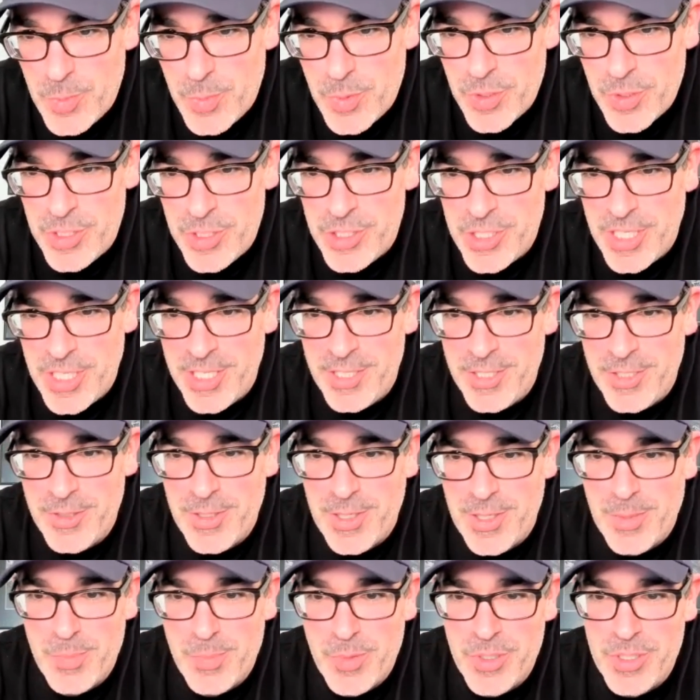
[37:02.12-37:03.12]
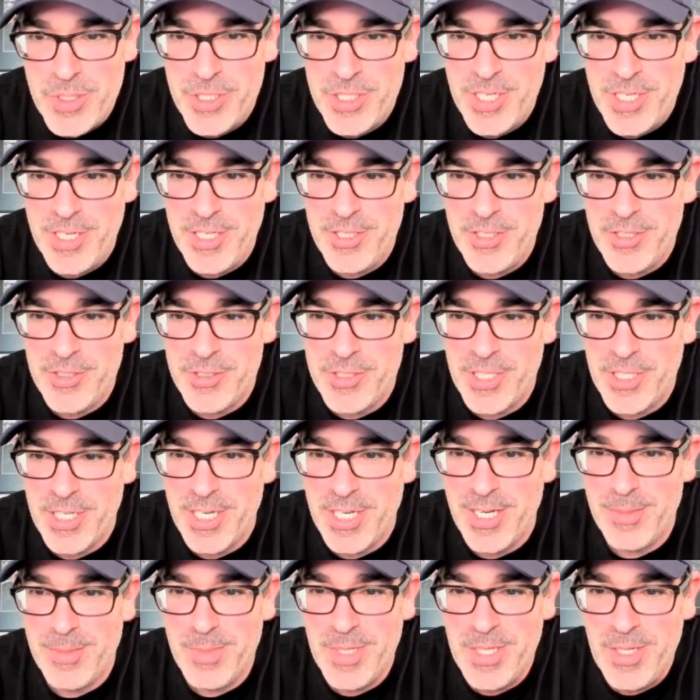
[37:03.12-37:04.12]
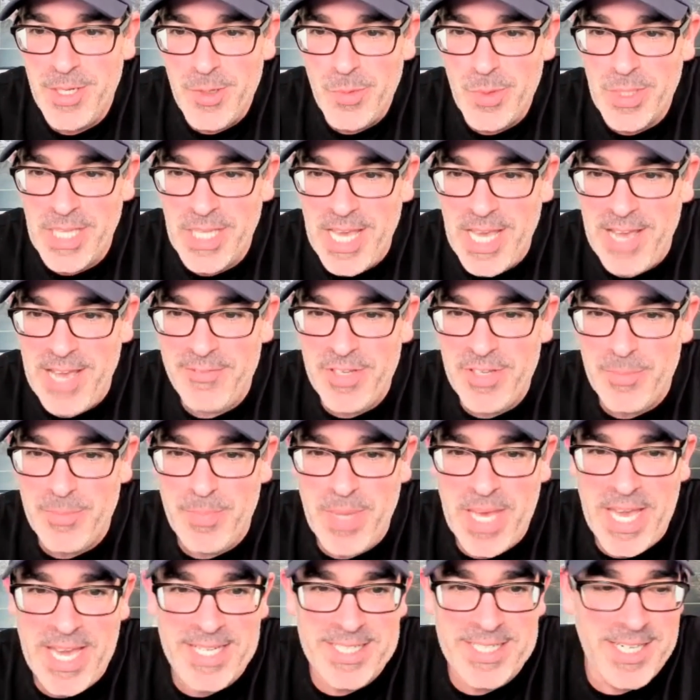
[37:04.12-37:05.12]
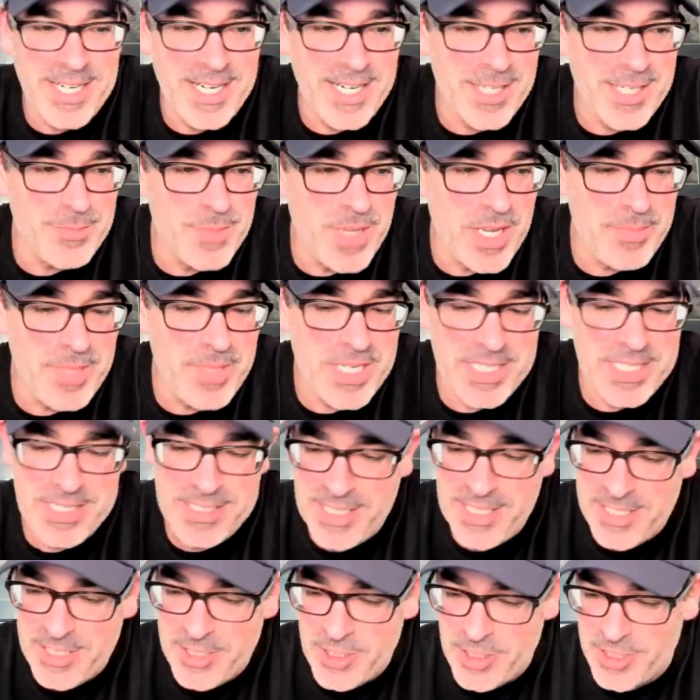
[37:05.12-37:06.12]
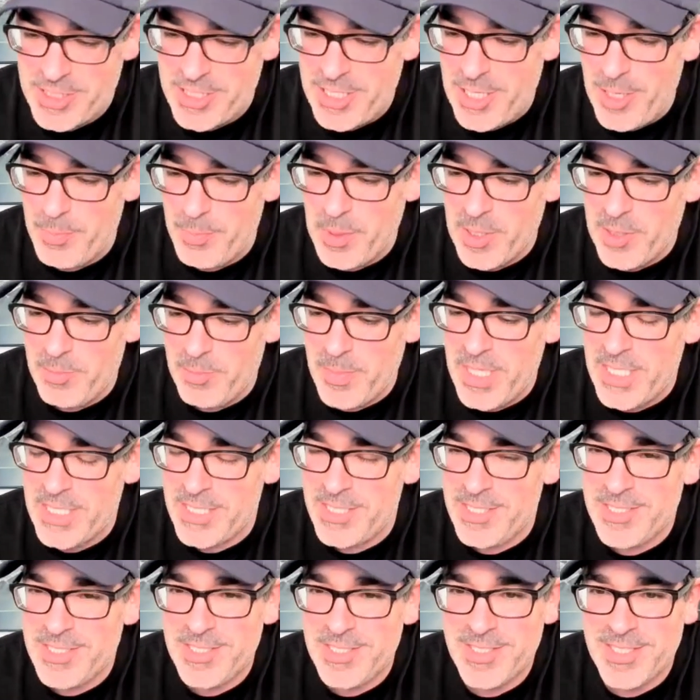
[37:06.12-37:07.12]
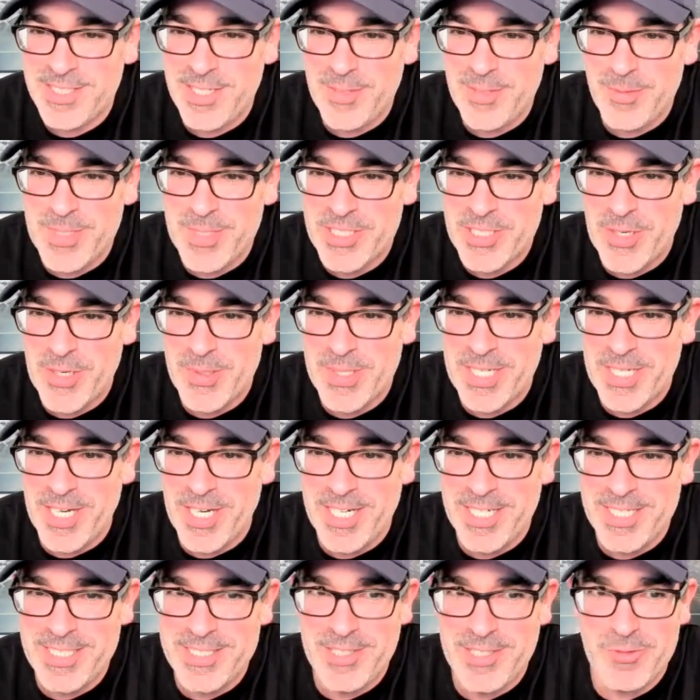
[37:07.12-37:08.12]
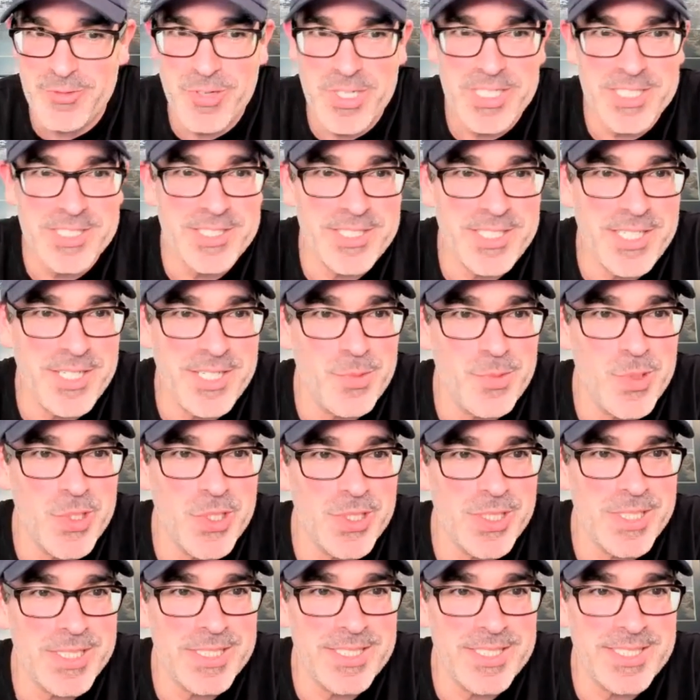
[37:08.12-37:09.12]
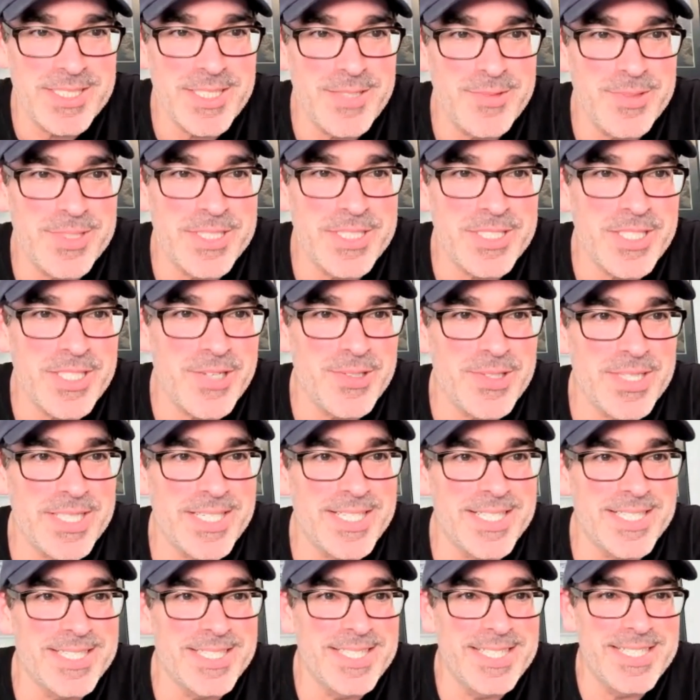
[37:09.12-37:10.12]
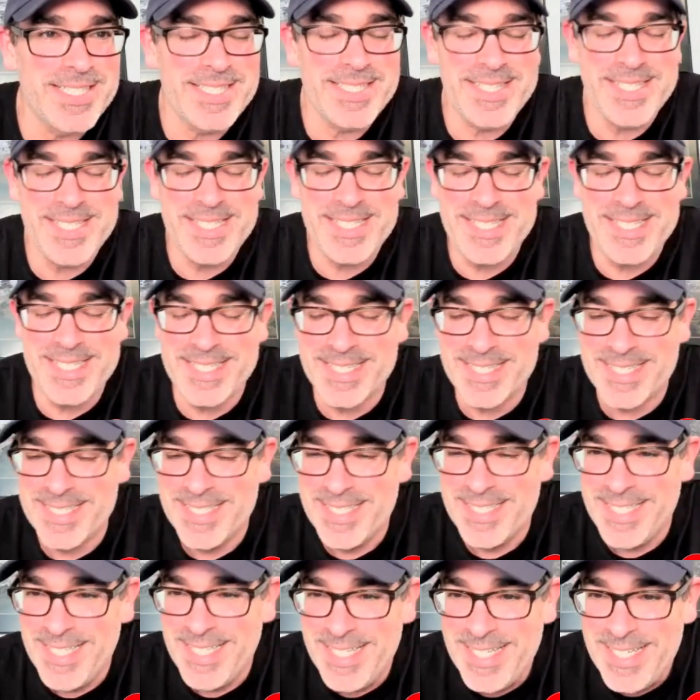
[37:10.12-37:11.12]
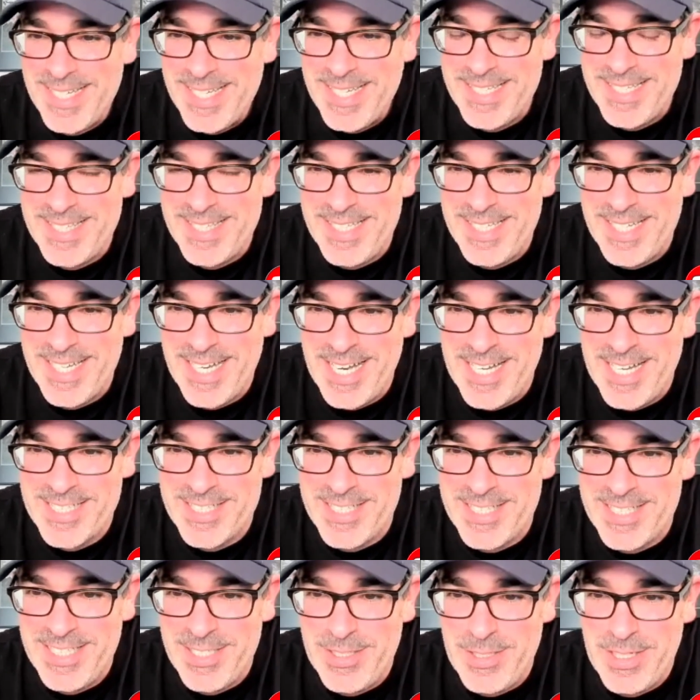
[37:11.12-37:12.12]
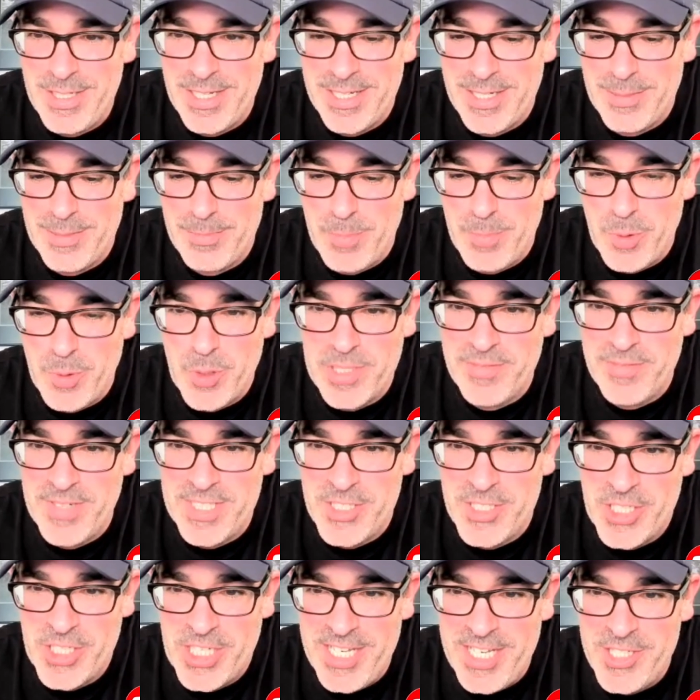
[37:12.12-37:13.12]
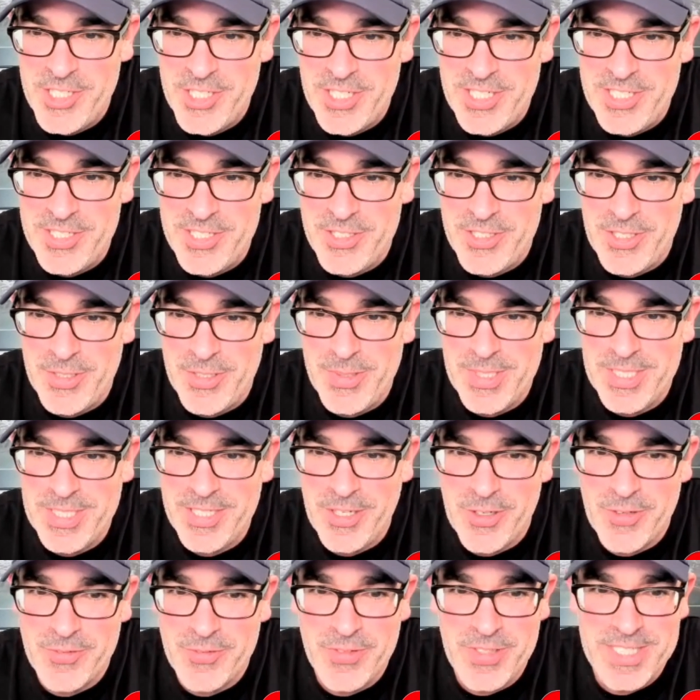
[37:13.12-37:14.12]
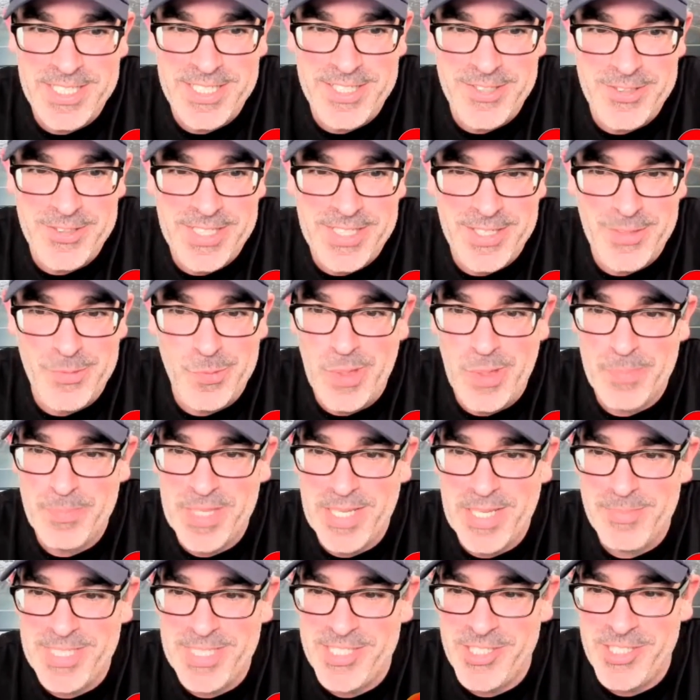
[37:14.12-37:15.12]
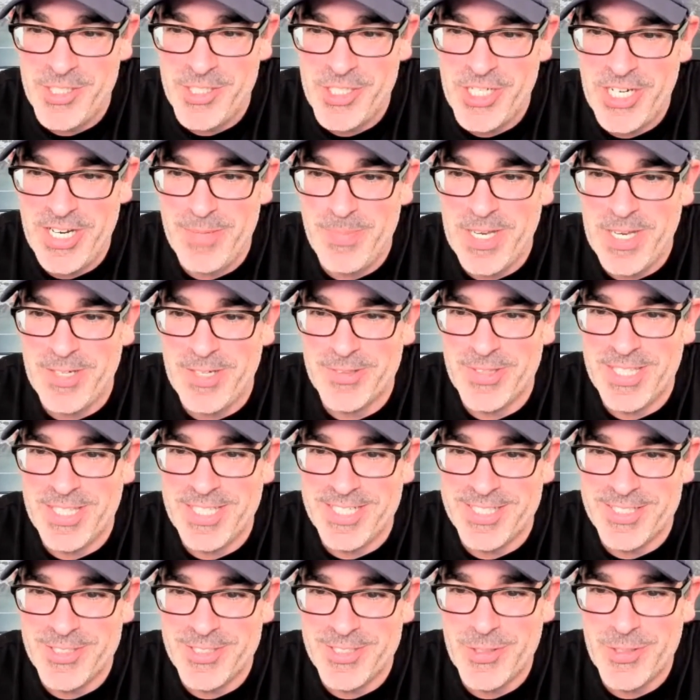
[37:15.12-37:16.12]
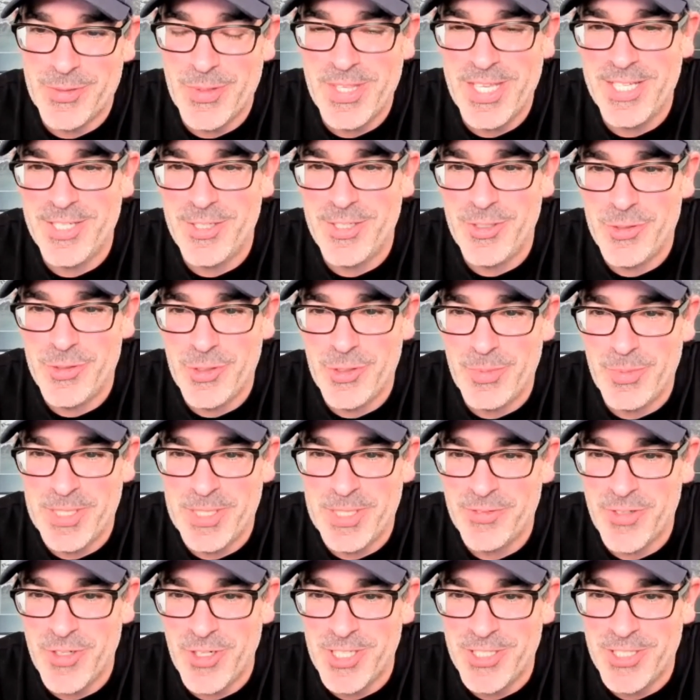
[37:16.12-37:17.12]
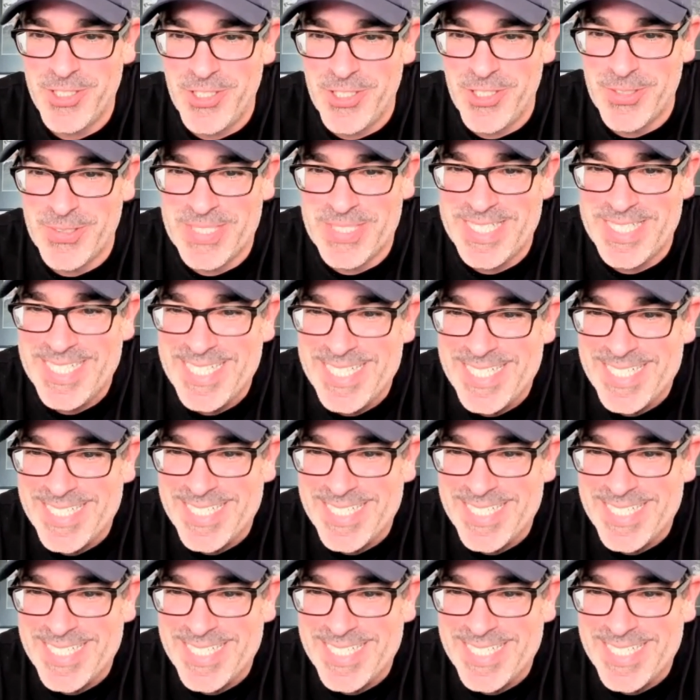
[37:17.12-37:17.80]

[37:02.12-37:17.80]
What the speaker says: appreciate you. I appreciate your time. We'll have you back on maybe in another couple of months, see what's going on in the real estate world and see what's going on in the how the Board of Education is doing. Hopefully you can whip them into shape out there. So thank you so much for all you're doing.